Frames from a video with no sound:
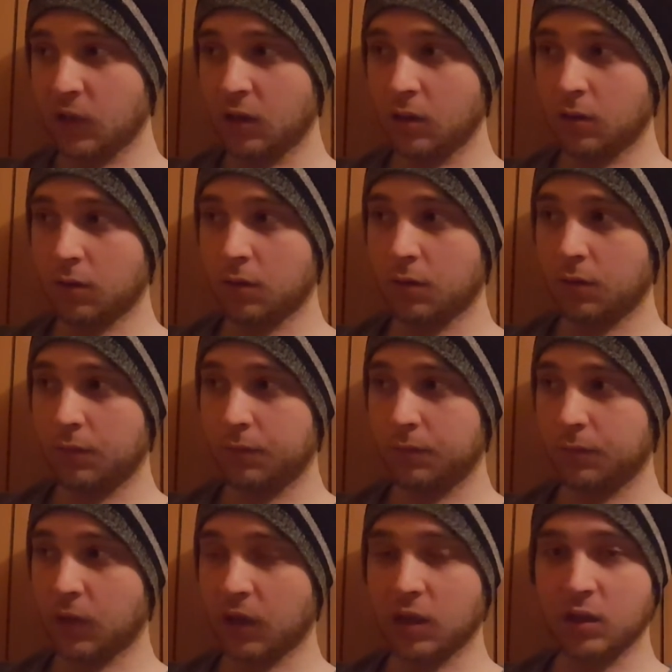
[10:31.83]
I don't know.
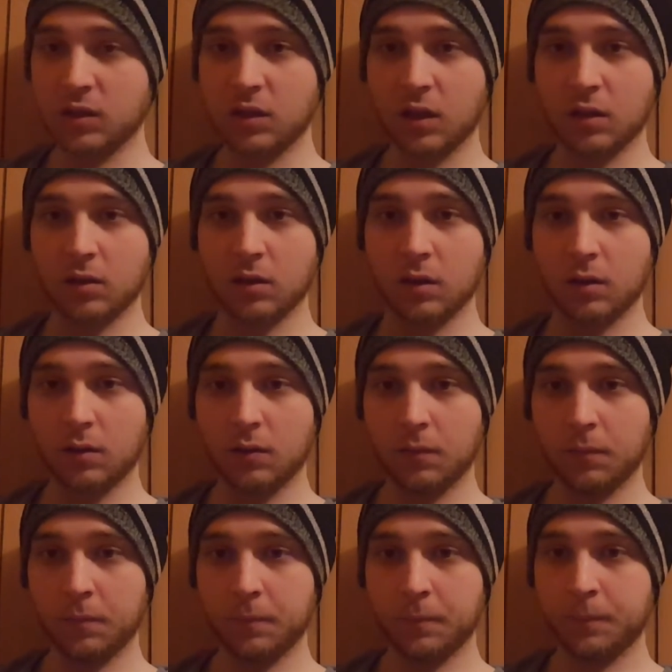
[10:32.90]
I guess that's it.
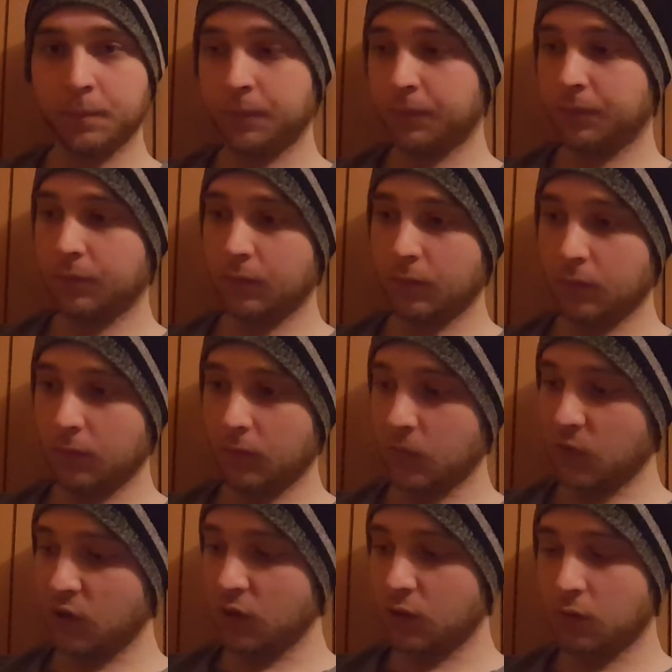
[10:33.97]

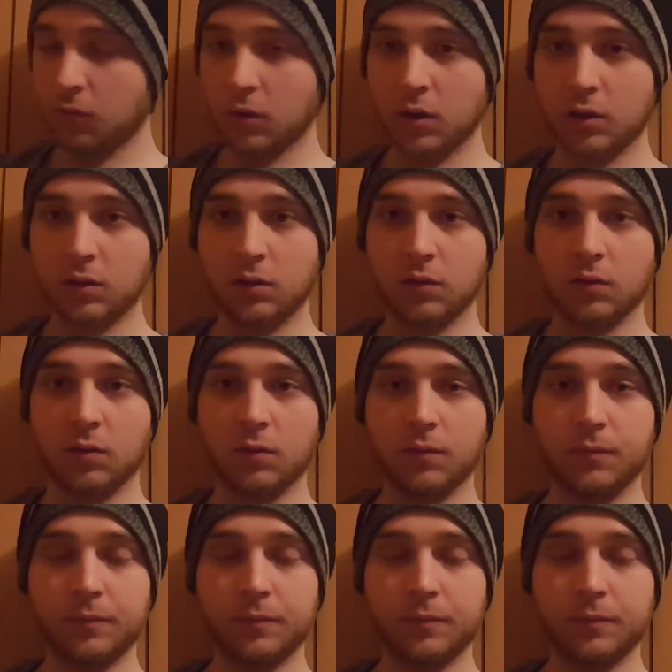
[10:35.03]
I just wanted to